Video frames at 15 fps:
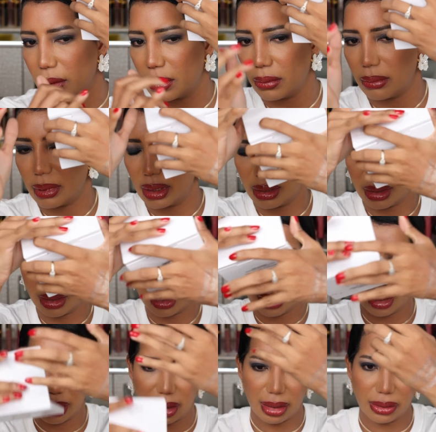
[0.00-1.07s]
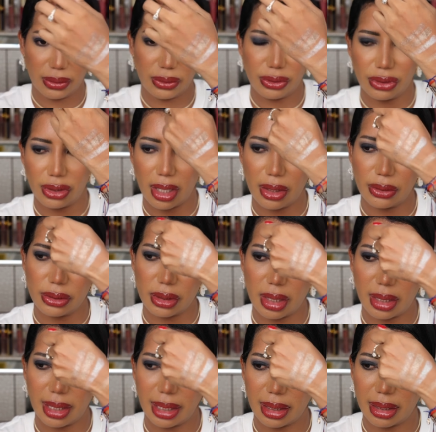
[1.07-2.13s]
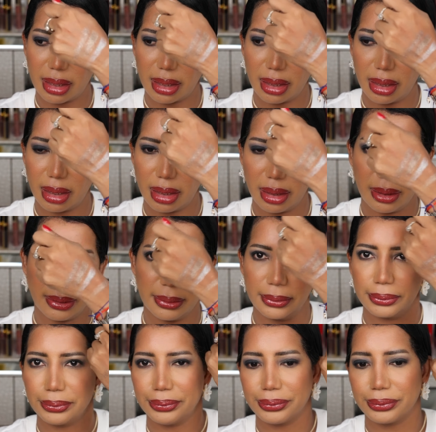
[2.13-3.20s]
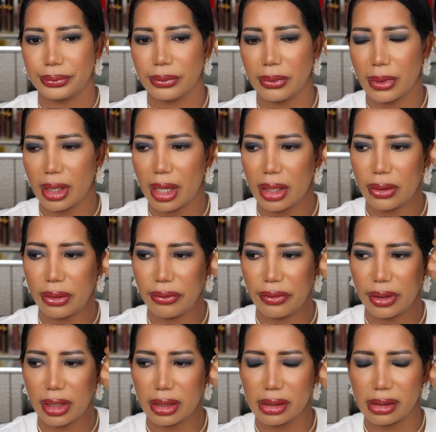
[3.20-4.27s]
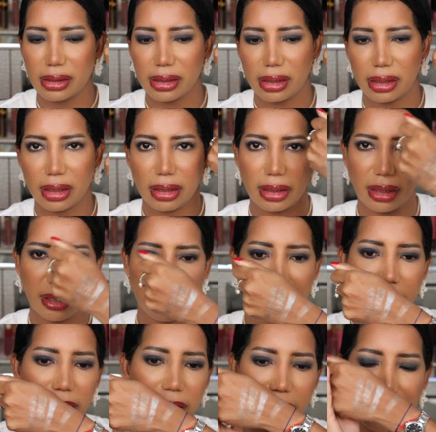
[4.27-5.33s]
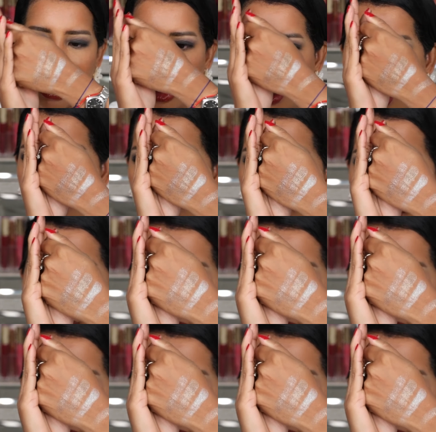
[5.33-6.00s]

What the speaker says: Oh my god, those shadows are like, I don't know if you can see them there, but they're like,